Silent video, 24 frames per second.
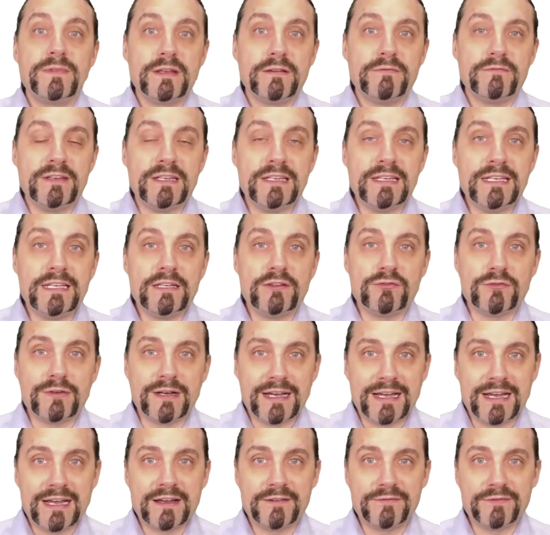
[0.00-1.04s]
we need to
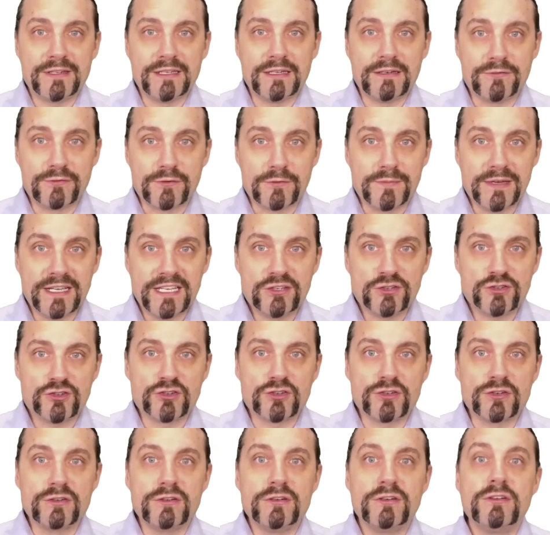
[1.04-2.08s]
have the
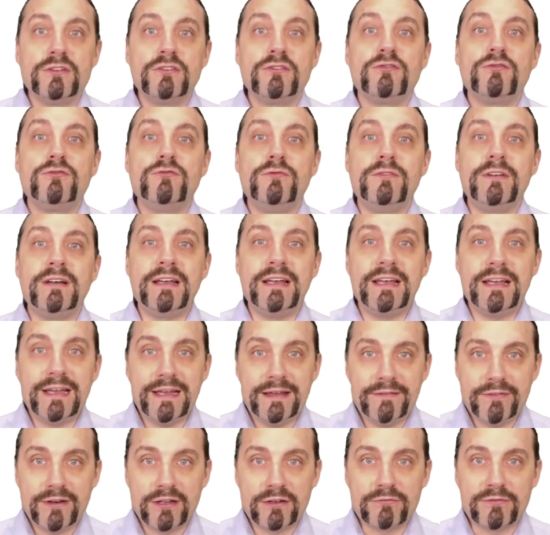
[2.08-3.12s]
information to
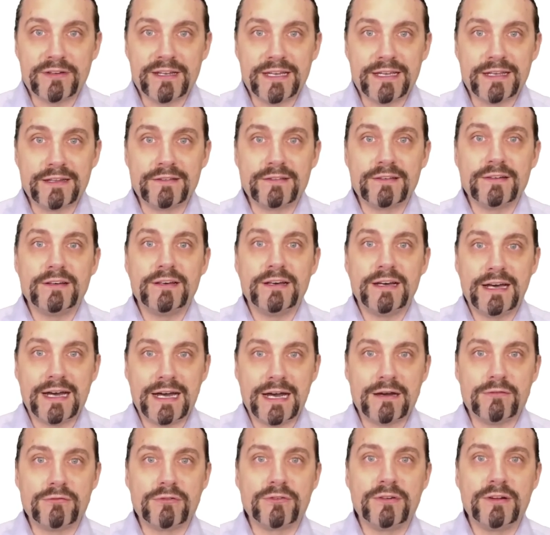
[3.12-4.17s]
evaluate
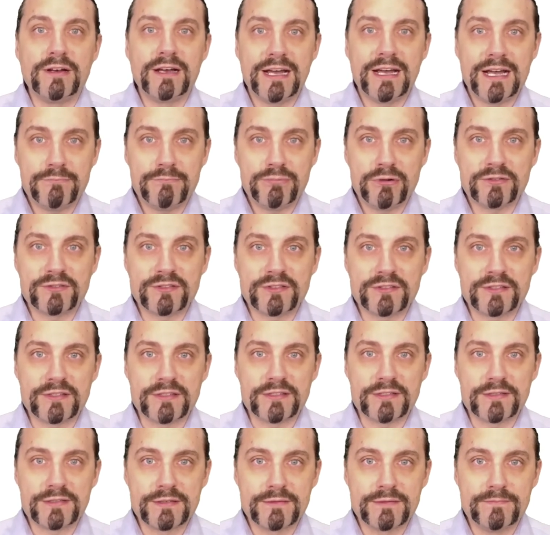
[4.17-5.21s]
our
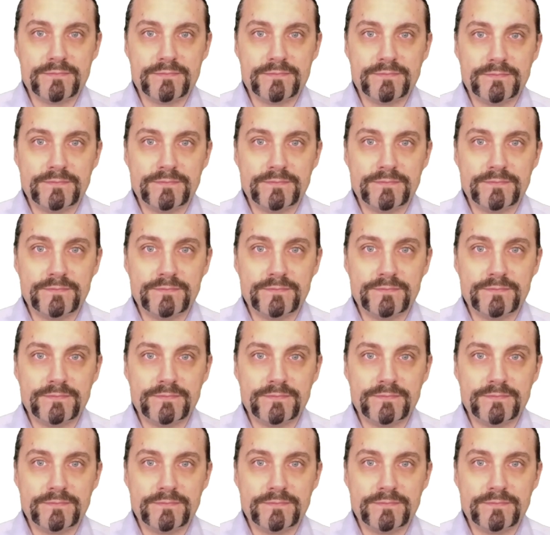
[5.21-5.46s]
hypothesis.